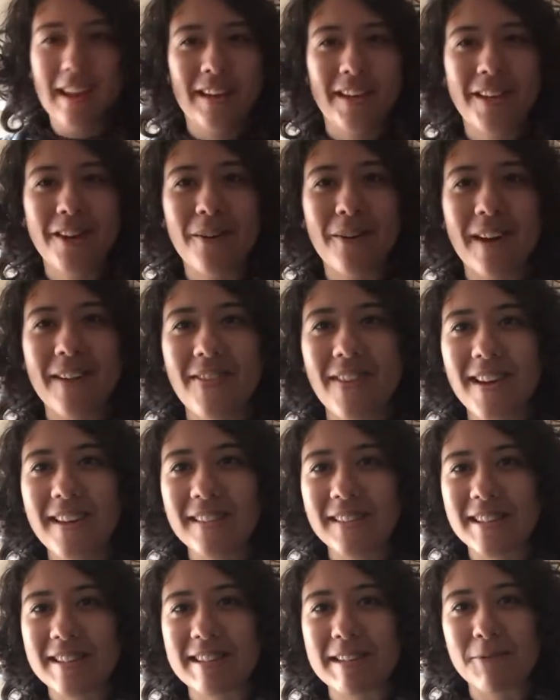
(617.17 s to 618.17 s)
You know, I think
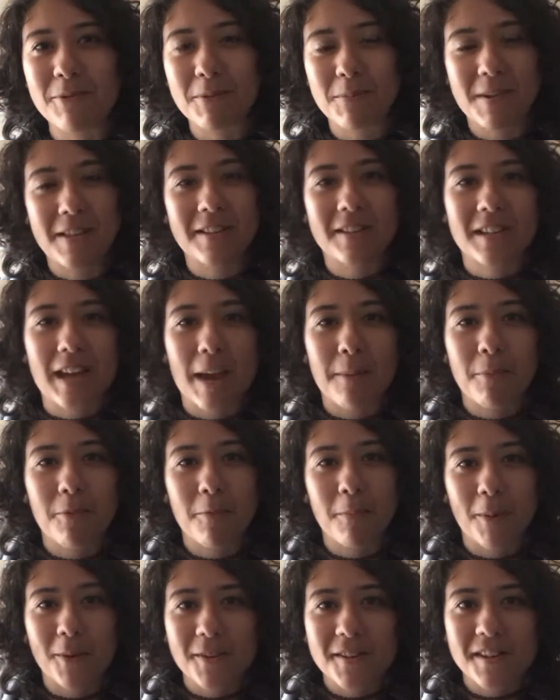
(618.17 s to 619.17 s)
Lizzie would be the type
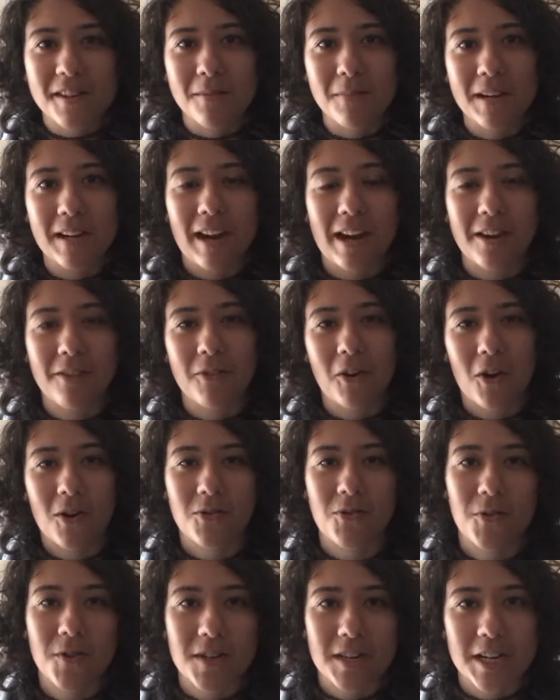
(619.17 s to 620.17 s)
of person to be kind of
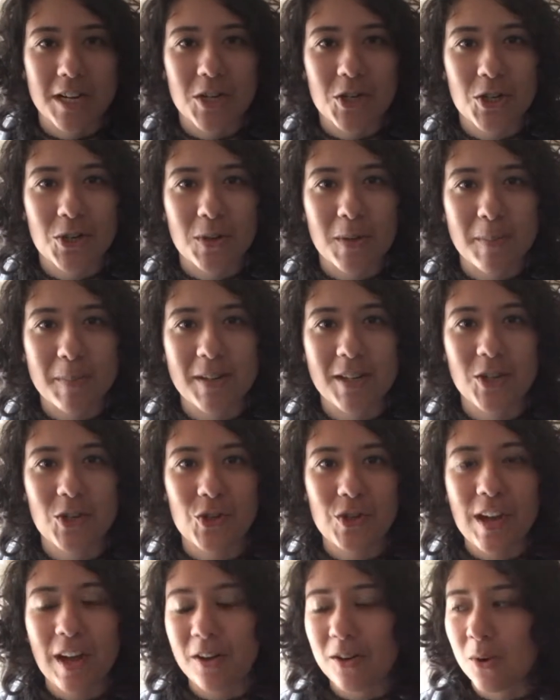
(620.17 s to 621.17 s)
confrontational because
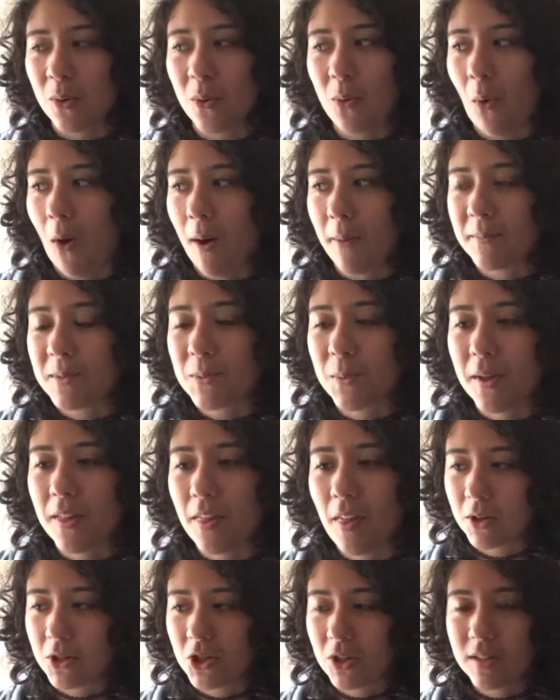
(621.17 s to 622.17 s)
she had no qualms with
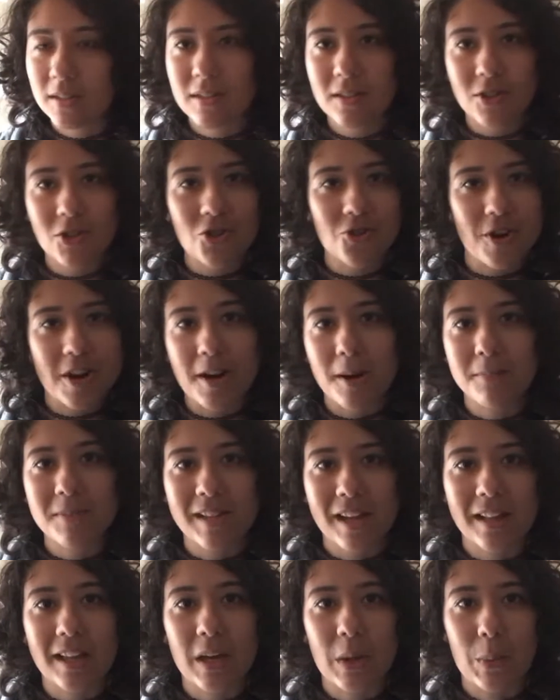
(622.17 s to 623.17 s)
just straight up
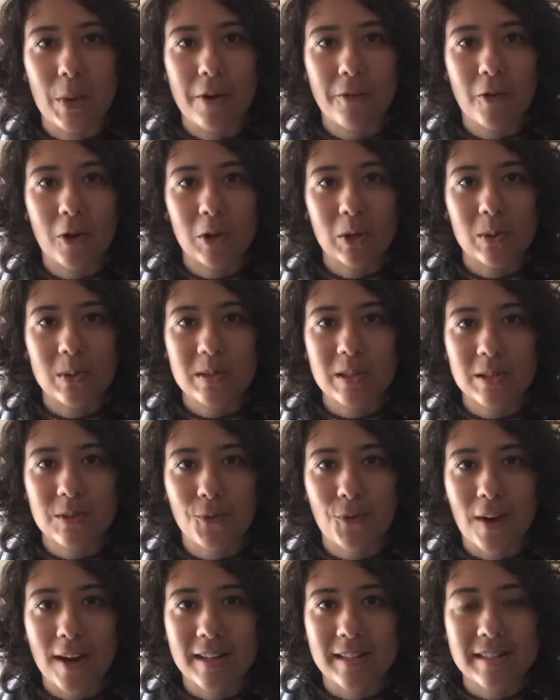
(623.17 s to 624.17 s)
telling one of her closest
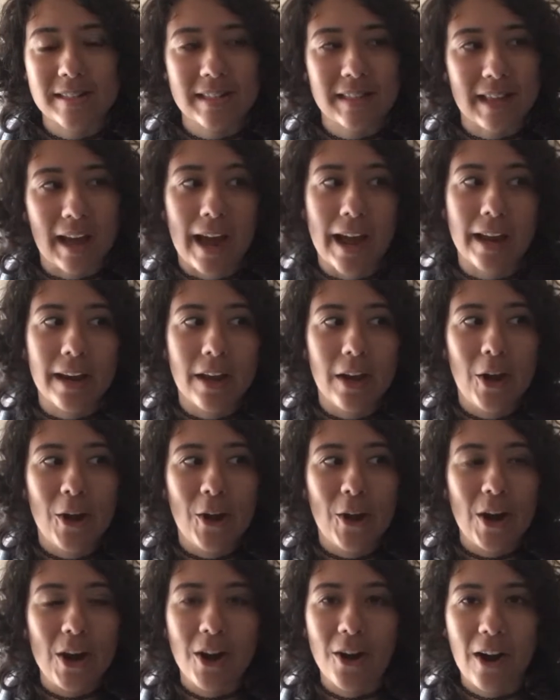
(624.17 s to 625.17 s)
friends that
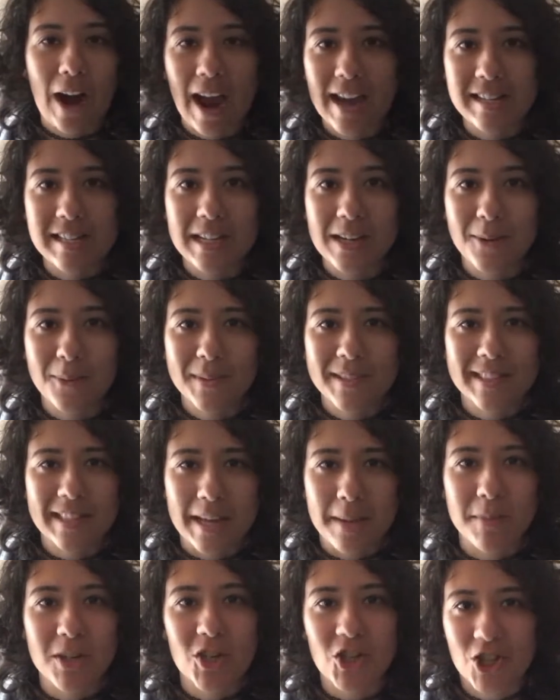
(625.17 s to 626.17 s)
her idea was
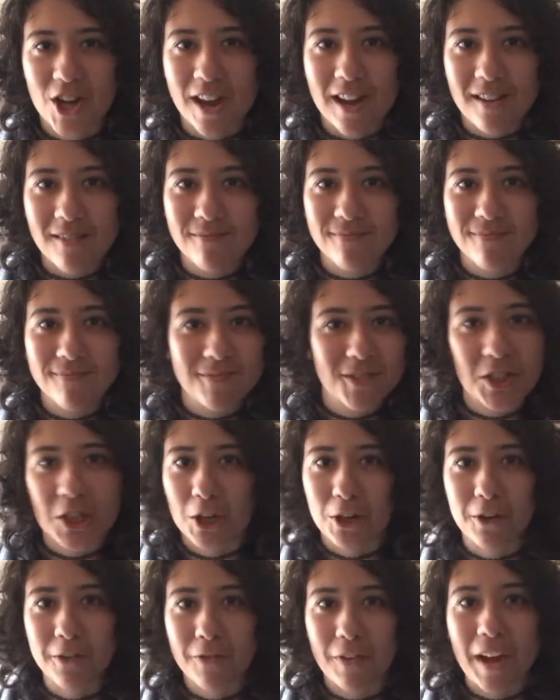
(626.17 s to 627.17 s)
lame as shit to
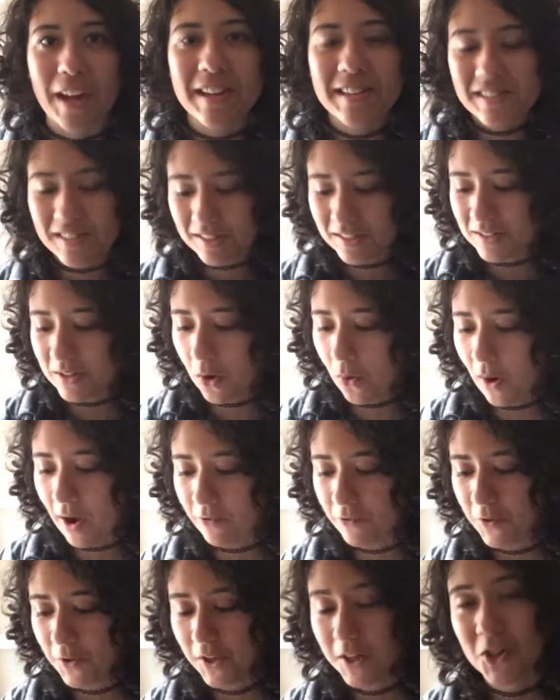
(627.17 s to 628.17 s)
her face. So I
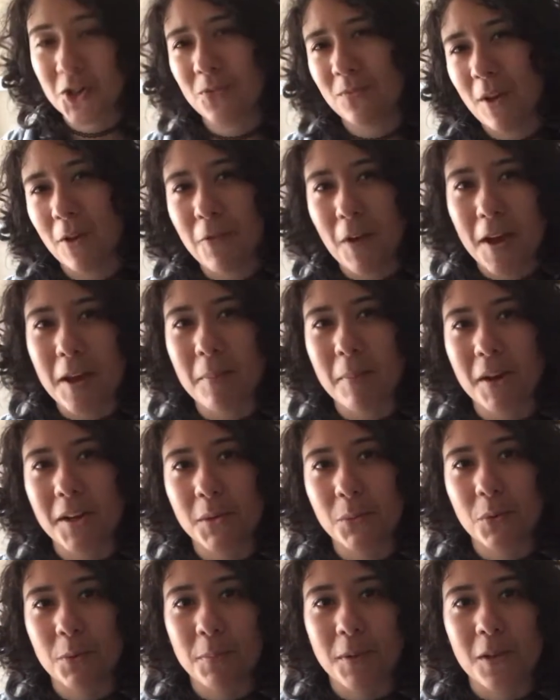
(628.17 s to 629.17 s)
feel like if
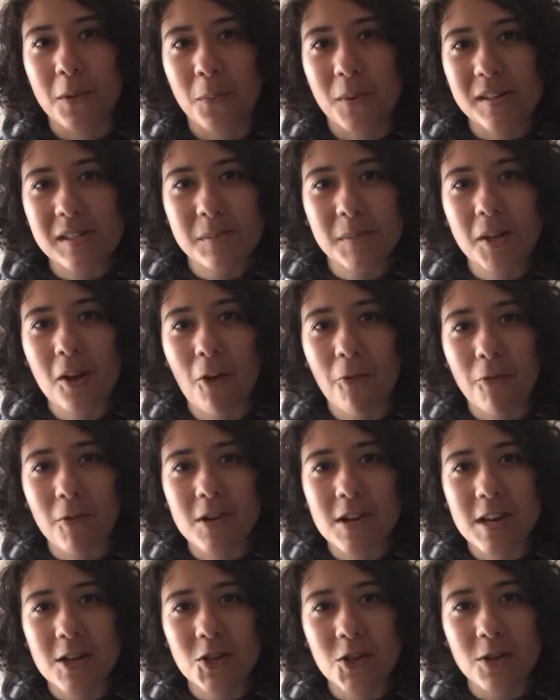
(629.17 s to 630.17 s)
anybody would be the one to be
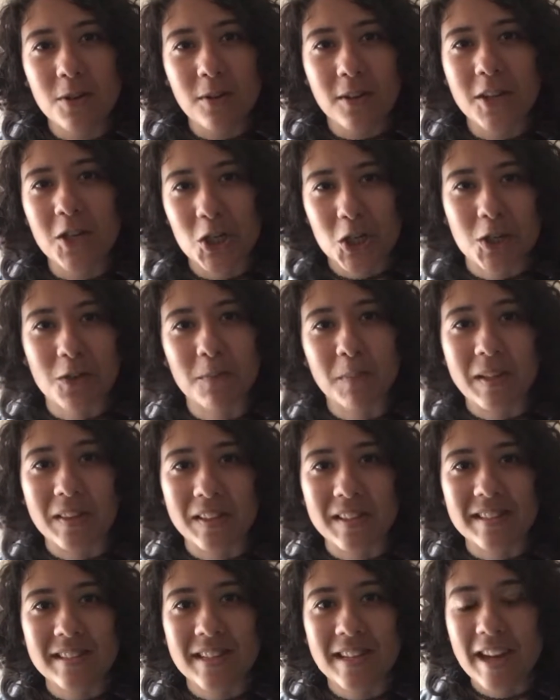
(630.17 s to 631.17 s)
confrontational, it should have been
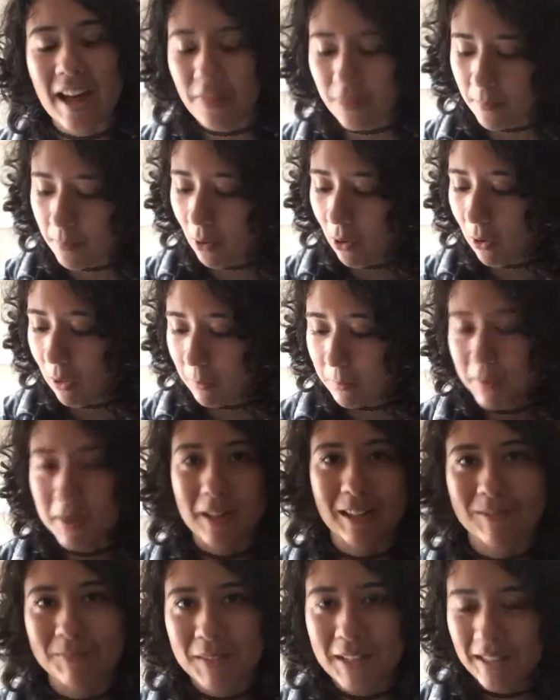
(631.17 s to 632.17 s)
Lizzie at the mall, but